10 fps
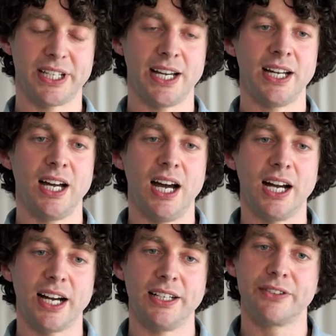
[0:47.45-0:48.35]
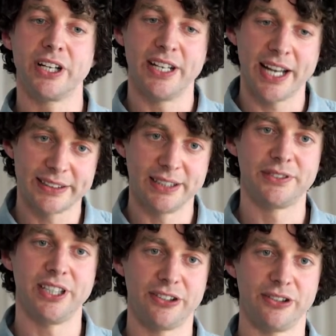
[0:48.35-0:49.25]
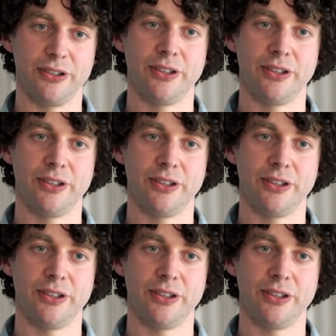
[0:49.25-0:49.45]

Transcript: They're a kind of connective tissue.